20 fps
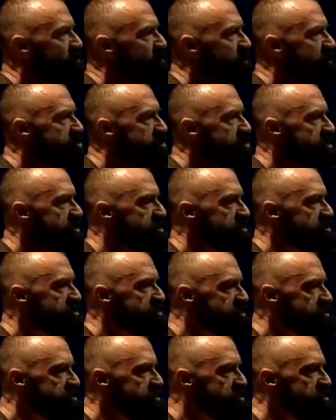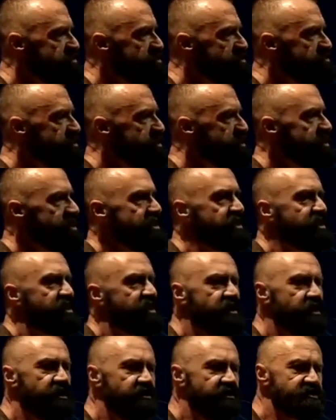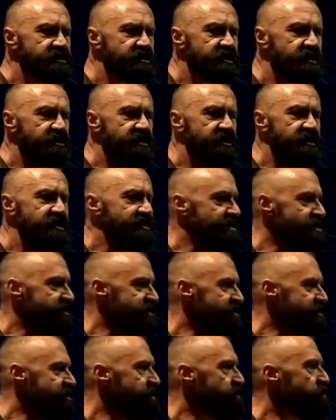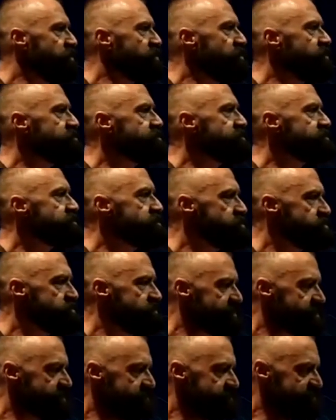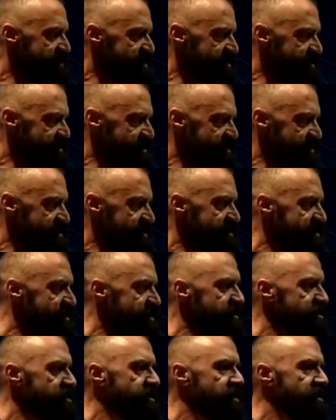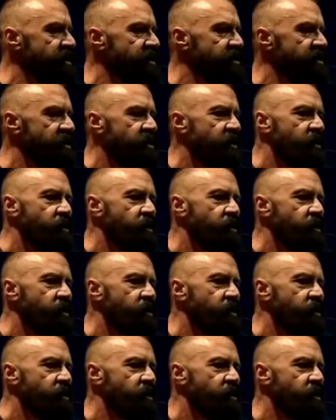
which is using the symbols, doing some distance healing.